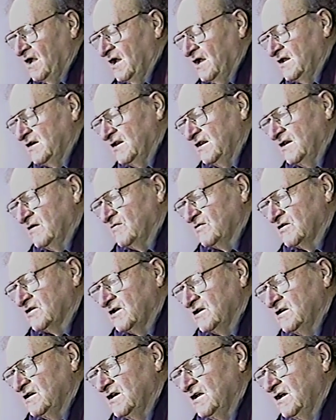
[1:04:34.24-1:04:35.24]
And they never
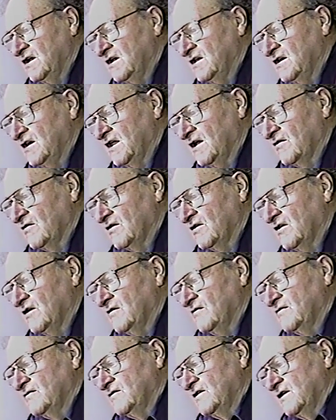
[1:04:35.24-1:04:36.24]
tightened the head down
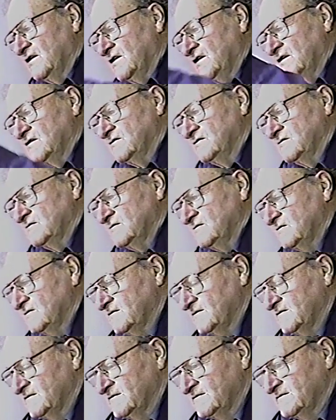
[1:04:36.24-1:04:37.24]
enough, and they got
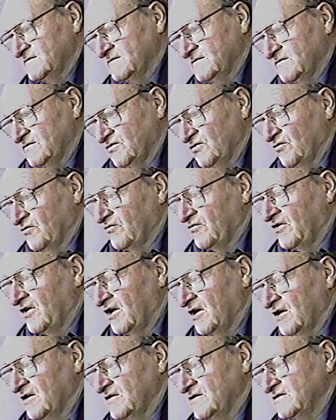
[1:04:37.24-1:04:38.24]
so
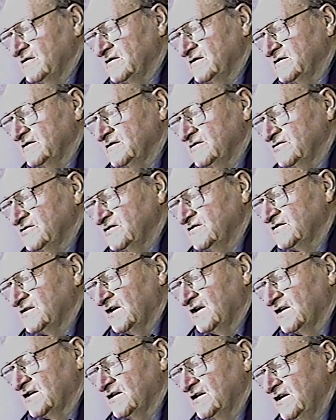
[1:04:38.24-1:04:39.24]
far, and she
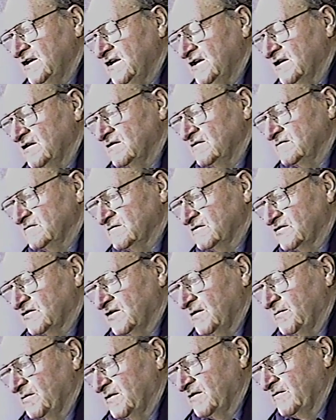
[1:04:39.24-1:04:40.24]
started leaking,
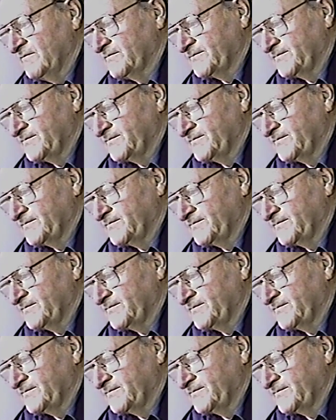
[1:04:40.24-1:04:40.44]
skipping.